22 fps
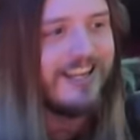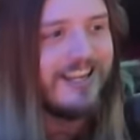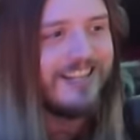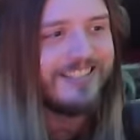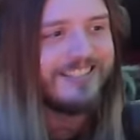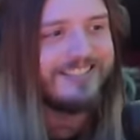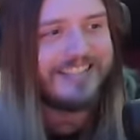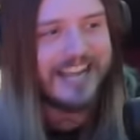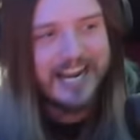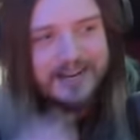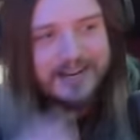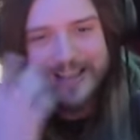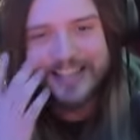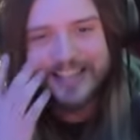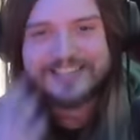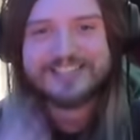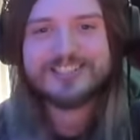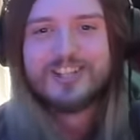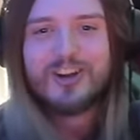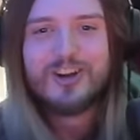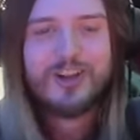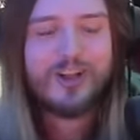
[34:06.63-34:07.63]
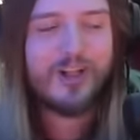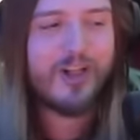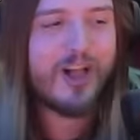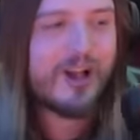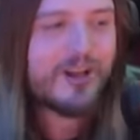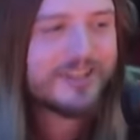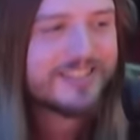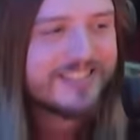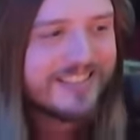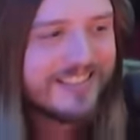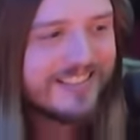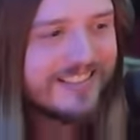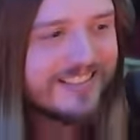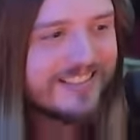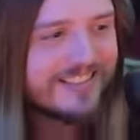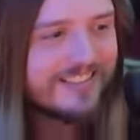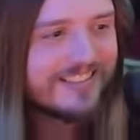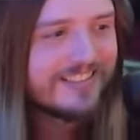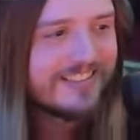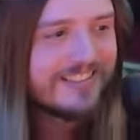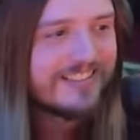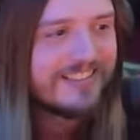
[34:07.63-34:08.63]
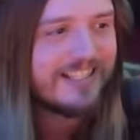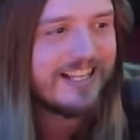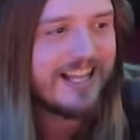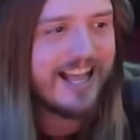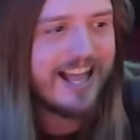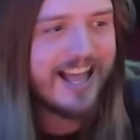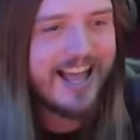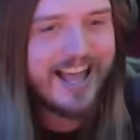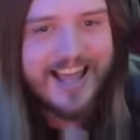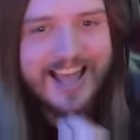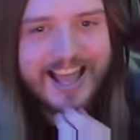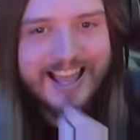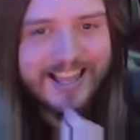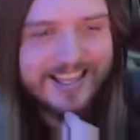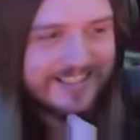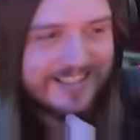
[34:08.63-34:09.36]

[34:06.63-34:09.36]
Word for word: Damn it! So close. Ah.